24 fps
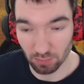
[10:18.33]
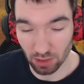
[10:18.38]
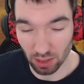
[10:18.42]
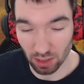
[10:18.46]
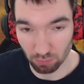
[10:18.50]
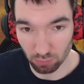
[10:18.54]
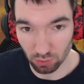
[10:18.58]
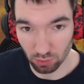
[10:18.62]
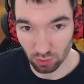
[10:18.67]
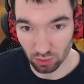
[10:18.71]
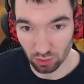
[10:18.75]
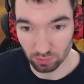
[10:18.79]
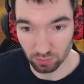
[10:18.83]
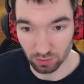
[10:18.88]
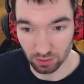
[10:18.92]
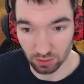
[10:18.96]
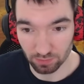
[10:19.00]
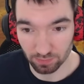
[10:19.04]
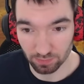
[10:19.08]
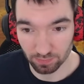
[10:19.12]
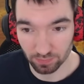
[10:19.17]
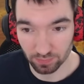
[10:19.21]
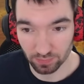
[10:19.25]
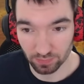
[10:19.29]
unblockable.
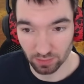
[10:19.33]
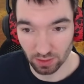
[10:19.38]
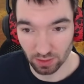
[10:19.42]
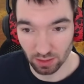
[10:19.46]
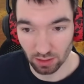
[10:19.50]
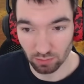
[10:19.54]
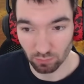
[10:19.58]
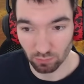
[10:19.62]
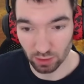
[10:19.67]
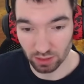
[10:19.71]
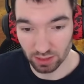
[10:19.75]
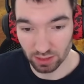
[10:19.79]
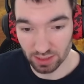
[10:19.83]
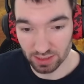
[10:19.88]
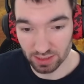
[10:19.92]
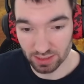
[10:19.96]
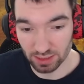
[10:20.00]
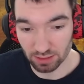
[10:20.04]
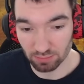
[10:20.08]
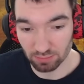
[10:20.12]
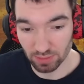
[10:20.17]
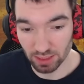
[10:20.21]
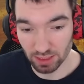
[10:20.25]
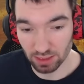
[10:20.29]
What does
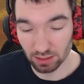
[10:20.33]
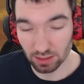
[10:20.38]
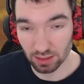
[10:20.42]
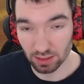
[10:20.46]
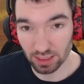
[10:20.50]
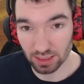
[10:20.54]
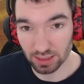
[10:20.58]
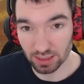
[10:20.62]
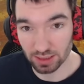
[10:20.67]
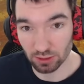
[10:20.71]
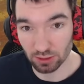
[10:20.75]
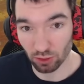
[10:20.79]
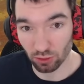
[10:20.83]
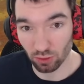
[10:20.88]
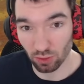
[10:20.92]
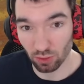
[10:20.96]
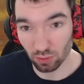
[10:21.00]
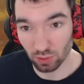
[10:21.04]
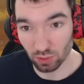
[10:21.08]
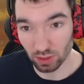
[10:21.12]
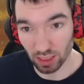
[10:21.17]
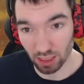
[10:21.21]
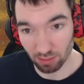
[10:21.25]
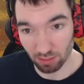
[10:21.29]
that mean? It's not
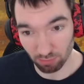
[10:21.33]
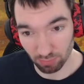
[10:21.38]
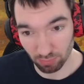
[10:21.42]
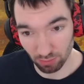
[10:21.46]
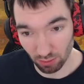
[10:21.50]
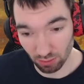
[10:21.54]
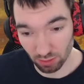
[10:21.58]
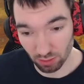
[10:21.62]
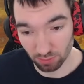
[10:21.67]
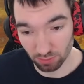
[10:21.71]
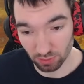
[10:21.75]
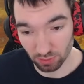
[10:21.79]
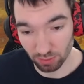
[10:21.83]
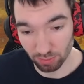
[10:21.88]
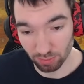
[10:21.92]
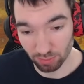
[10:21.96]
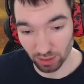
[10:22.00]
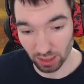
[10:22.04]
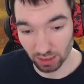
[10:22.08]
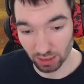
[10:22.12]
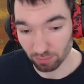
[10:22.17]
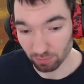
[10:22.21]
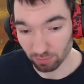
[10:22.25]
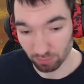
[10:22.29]
only unblockable
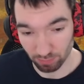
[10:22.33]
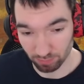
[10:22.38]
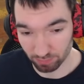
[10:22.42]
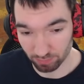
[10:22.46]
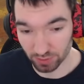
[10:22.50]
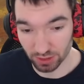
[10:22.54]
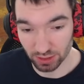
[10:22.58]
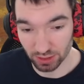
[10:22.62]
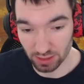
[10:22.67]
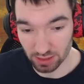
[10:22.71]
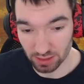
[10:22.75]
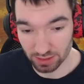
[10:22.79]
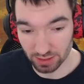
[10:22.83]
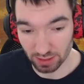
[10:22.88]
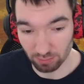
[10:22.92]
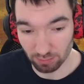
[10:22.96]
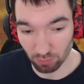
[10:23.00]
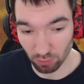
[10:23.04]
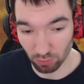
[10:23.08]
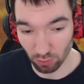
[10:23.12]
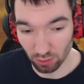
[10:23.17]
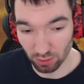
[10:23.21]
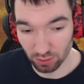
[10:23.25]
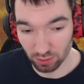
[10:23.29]
by skills
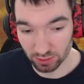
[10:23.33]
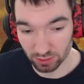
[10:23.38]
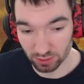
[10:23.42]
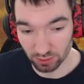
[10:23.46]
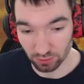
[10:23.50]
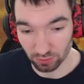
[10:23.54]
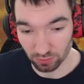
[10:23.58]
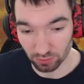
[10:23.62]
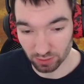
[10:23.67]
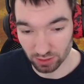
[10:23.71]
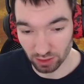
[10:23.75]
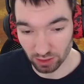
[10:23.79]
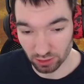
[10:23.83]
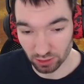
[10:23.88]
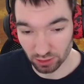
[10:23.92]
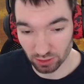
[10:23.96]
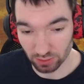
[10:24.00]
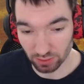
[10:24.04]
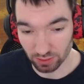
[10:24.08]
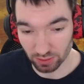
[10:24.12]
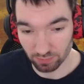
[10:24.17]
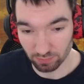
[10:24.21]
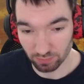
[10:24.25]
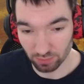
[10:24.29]
that block, so such
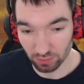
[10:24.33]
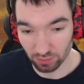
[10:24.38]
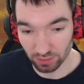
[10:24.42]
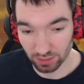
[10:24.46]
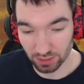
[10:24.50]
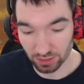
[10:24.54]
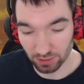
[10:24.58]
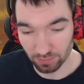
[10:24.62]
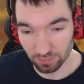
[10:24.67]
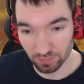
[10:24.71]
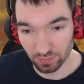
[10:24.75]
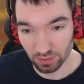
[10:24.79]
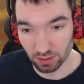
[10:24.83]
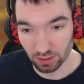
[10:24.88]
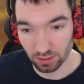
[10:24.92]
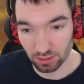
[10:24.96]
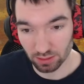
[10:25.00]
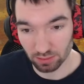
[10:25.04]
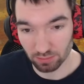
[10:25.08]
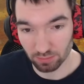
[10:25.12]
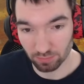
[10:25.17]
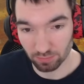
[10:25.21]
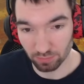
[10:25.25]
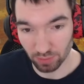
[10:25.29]
your block here,
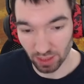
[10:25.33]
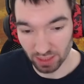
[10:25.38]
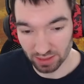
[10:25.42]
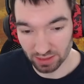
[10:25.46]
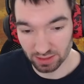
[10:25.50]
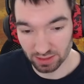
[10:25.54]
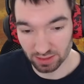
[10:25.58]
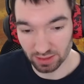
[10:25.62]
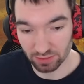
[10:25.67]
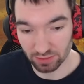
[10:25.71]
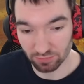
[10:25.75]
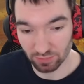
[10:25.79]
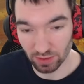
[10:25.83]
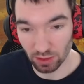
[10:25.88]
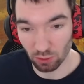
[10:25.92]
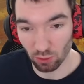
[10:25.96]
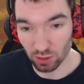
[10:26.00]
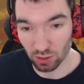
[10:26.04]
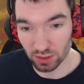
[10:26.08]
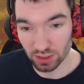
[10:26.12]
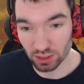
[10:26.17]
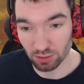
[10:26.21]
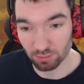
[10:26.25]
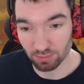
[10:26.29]
but it will
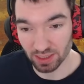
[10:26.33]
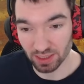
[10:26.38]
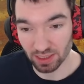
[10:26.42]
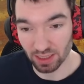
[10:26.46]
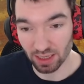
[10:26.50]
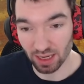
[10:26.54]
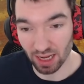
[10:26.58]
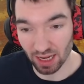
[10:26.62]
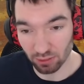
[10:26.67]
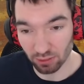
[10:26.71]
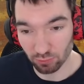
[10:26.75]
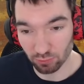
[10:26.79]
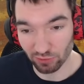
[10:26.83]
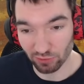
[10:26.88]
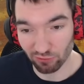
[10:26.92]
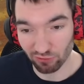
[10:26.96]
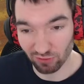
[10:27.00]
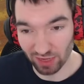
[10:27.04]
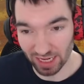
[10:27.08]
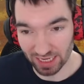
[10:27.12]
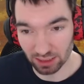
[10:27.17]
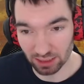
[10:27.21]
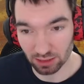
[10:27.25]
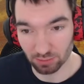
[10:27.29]
also be
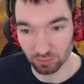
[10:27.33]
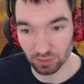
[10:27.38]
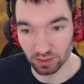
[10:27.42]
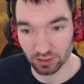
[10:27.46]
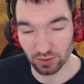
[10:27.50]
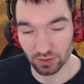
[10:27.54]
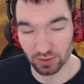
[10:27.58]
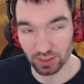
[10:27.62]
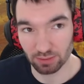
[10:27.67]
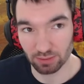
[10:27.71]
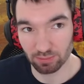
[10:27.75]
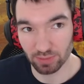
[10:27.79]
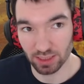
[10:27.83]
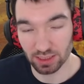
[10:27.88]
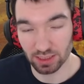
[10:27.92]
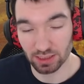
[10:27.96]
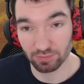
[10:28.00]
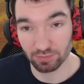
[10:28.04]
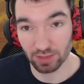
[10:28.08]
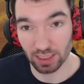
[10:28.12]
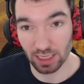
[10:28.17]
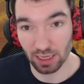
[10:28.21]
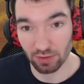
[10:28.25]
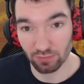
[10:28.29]
unreflectable. So that
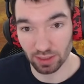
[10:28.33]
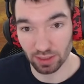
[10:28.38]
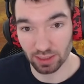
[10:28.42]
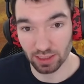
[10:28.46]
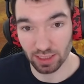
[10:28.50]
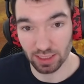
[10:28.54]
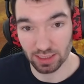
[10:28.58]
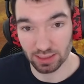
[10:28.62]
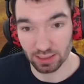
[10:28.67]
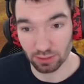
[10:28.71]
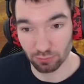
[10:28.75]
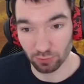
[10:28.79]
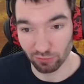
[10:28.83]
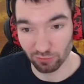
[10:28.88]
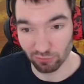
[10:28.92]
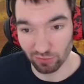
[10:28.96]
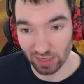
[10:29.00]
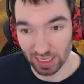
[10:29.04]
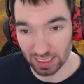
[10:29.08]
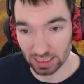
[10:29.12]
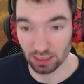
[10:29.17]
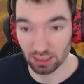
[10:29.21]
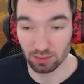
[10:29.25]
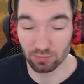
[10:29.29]
means whenever there is a
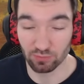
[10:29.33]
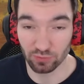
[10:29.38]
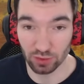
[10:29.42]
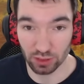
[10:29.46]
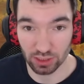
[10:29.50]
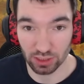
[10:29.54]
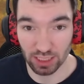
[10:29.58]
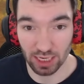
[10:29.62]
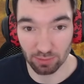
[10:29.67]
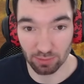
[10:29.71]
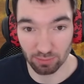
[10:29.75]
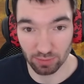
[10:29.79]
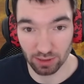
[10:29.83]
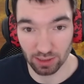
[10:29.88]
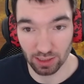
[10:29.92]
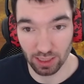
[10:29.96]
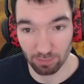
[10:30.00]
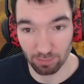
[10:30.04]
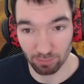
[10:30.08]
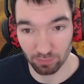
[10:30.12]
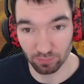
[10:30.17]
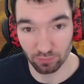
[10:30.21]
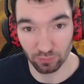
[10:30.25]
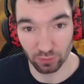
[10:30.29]
reflect up, which can
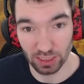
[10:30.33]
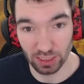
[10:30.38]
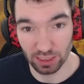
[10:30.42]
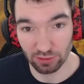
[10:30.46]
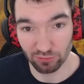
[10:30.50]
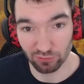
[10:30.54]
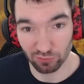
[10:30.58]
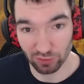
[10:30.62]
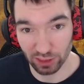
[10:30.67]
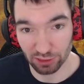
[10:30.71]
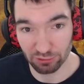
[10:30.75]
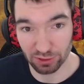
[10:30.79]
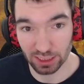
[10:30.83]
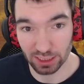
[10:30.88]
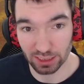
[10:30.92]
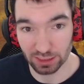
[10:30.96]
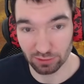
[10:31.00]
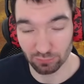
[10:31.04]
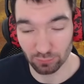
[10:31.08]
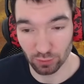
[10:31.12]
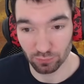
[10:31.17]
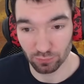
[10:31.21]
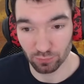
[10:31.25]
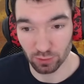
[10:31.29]
happen really frequently
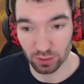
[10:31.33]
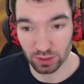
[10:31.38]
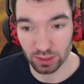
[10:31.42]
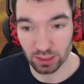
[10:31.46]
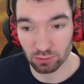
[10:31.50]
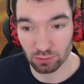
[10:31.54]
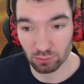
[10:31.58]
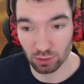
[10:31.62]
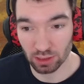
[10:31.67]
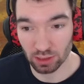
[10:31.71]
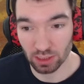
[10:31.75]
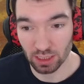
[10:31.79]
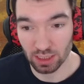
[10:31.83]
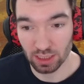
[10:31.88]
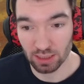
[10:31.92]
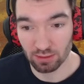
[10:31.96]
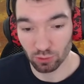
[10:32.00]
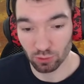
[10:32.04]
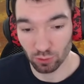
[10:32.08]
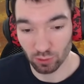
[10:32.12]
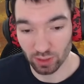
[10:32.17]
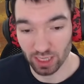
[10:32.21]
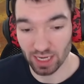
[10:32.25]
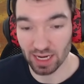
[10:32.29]
in World vs. World,
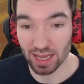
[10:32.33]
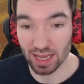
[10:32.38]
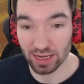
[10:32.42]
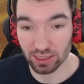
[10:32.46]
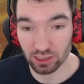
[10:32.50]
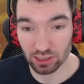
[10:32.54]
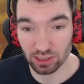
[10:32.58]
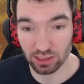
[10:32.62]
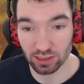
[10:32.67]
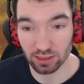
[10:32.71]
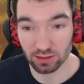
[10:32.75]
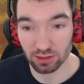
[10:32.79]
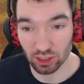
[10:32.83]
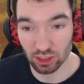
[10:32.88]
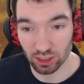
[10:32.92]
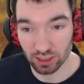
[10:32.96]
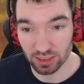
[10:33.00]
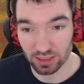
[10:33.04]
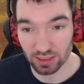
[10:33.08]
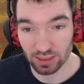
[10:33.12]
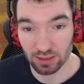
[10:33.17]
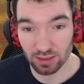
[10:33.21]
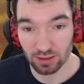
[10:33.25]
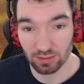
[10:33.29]
you can actually
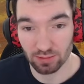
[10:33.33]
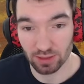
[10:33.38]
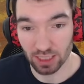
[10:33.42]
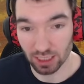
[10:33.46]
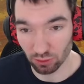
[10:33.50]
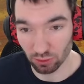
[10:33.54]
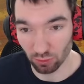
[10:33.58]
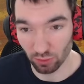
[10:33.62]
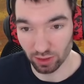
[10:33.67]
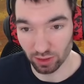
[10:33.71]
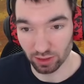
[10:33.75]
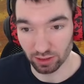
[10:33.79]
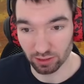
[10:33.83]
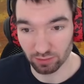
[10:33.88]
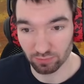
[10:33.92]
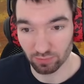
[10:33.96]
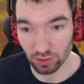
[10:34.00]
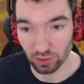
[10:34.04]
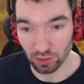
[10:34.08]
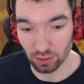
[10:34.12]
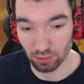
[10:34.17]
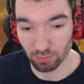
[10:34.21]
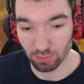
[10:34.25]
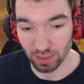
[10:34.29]
just ignore it
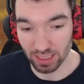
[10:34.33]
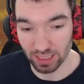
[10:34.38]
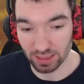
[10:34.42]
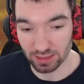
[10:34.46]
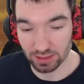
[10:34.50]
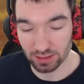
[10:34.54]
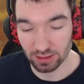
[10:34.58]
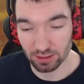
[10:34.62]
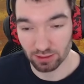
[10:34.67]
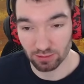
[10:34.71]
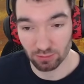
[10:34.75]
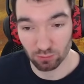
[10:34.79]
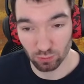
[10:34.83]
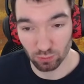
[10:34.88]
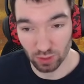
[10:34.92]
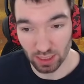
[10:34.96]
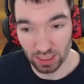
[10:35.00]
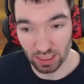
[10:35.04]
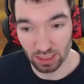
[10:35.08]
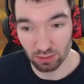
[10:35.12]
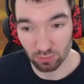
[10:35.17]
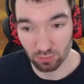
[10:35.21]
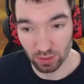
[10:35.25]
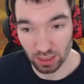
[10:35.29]
with your blades.
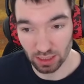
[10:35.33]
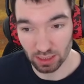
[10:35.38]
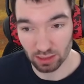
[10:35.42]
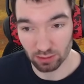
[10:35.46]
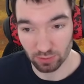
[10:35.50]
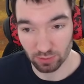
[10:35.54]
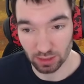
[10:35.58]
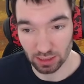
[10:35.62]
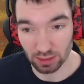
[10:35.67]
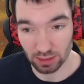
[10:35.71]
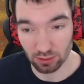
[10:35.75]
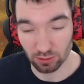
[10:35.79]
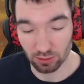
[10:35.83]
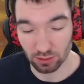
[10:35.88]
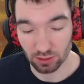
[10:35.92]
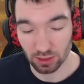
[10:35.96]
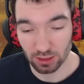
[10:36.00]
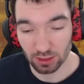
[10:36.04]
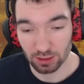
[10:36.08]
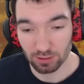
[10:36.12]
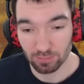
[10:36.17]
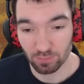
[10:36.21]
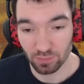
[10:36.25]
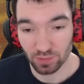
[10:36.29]
Really, really, really good.
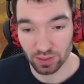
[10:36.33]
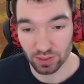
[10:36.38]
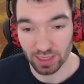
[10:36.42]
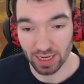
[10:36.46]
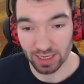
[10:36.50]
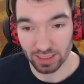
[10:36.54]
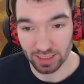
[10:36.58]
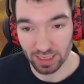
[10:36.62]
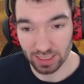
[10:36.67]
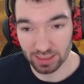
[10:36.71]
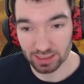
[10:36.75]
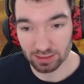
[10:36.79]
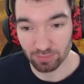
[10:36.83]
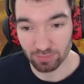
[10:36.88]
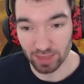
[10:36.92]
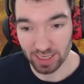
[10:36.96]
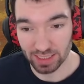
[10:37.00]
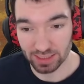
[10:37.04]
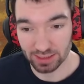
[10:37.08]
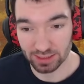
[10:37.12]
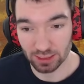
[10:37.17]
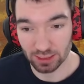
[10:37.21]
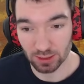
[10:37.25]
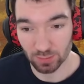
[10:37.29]
And that
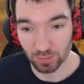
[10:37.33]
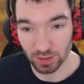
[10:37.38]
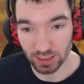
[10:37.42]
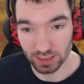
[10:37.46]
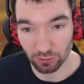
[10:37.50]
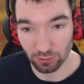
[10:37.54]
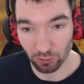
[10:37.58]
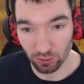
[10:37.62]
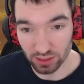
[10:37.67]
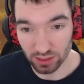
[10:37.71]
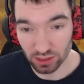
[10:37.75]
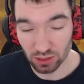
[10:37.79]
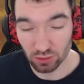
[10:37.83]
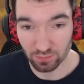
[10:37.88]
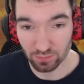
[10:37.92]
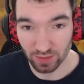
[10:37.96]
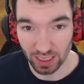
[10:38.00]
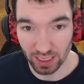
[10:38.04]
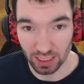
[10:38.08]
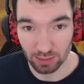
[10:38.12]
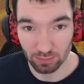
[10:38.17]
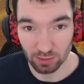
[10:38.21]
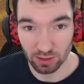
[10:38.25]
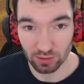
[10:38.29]
makes this build also
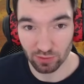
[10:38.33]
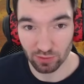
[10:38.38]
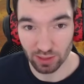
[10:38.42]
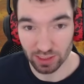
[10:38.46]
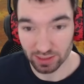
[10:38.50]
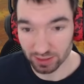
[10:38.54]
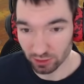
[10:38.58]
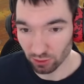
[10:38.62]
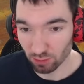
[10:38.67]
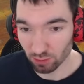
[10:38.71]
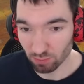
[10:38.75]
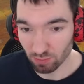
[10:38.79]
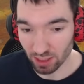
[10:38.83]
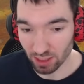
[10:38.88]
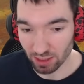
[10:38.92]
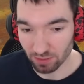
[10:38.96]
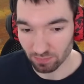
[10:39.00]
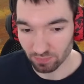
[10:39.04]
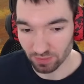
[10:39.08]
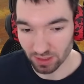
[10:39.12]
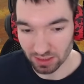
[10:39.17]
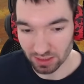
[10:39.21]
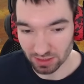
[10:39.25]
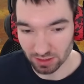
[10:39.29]
viable in Circ play.
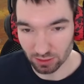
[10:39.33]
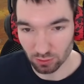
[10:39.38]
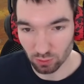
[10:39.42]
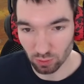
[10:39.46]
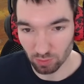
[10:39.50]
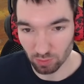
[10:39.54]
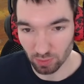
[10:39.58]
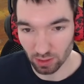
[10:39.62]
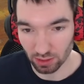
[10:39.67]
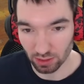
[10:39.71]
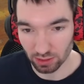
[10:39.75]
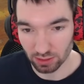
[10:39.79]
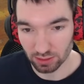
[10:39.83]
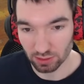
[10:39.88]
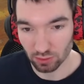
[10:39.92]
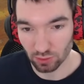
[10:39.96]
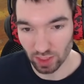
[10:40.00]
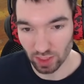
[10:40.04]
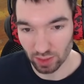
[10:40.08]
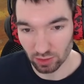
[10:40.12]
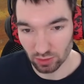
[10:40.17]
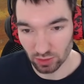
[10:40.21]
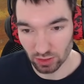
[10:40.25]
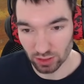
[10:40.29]
That's the cool part. You
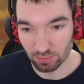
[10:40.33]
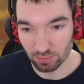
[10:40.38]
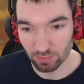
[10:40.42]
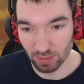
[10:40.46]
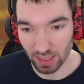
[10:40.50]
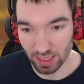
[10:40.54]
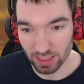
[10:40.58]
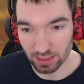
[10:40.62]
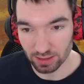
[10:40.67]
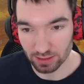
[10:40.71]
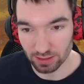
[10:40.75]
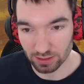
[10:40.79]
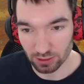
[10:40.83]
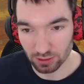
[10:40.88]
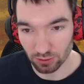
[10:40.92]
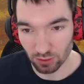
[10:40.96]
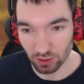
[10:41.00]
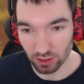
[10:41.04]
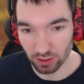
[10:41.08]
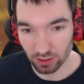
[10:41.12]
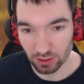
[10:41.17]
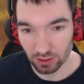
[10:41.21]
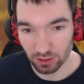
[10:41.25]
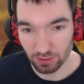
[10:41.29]
can just play it in
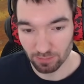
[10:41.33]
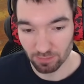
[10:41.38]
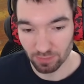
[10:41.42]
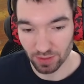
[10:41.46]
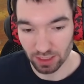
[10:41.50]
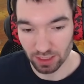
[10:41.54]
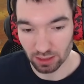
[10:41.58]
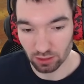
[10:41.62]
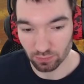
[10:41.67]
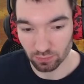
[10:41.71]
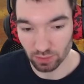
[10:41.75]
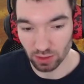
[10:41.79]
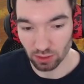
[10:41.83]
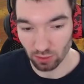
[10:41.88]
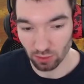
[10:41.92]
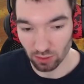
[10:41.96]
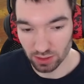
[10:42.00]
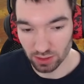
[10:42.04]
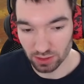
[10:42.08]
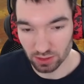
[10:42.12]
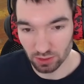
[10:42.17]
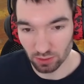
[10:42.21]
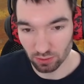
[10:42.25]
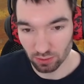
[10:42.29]
Circ, and you will
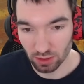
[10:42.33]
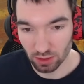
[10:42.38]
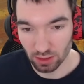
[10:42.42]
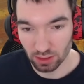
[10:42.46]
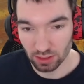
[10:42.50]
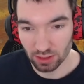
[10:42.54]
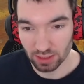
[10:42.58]
also